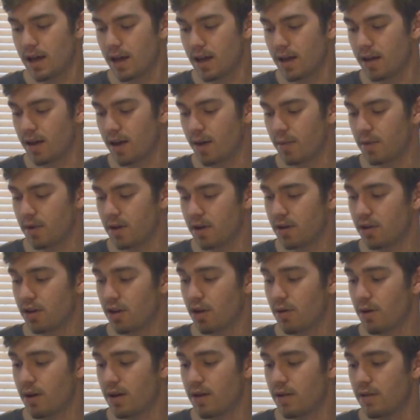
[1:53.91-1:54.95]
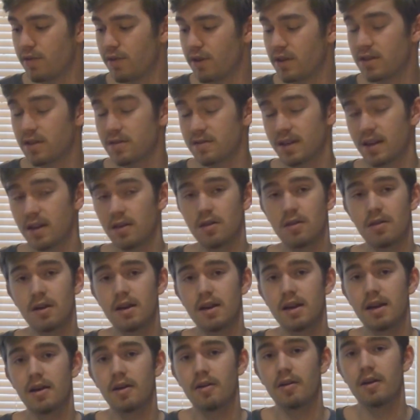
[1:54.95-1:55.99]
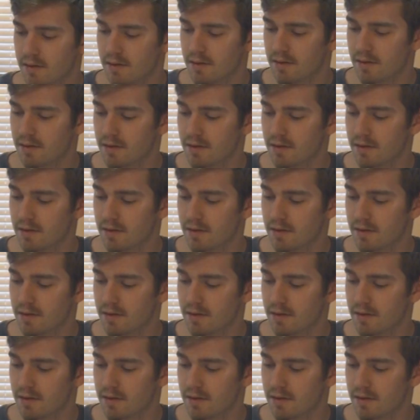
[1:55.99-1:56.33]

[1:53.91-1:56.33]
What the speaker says: And I'm going to go ahead and fix those together right now.